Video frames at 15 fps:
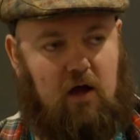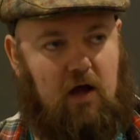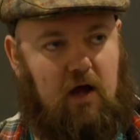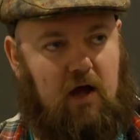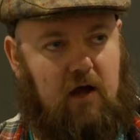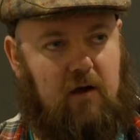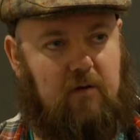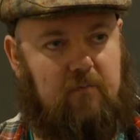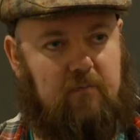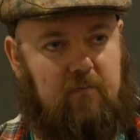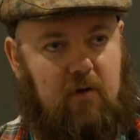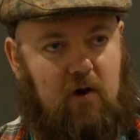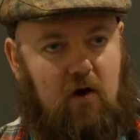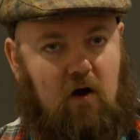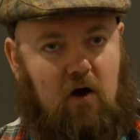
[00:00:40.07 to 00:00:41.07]

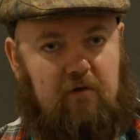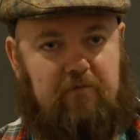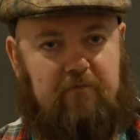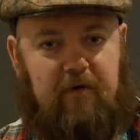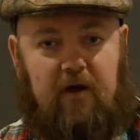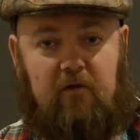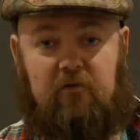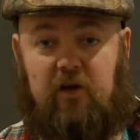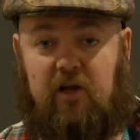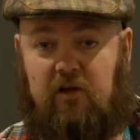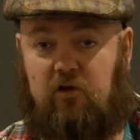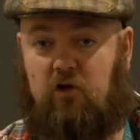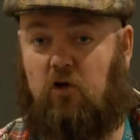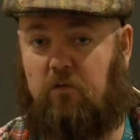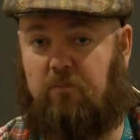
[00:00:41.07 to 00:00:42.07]
I've found
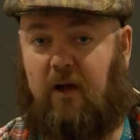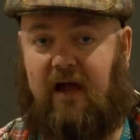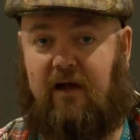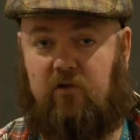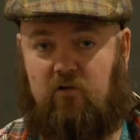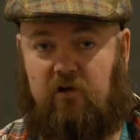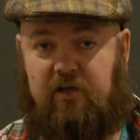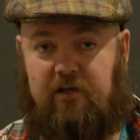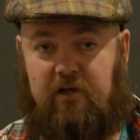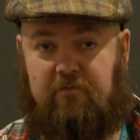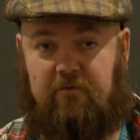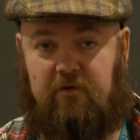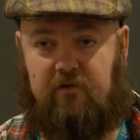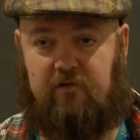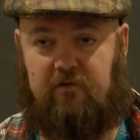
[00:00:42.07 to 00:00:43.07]
it good, bad or
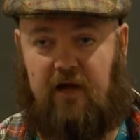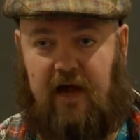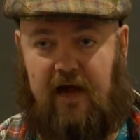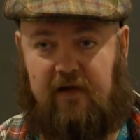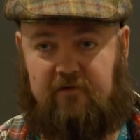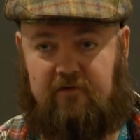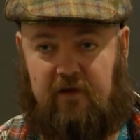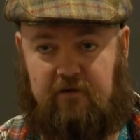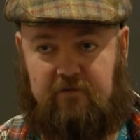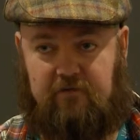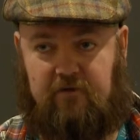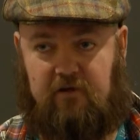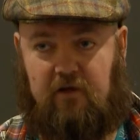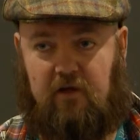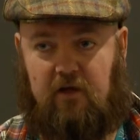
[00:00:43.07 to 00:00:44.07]
indifferent to access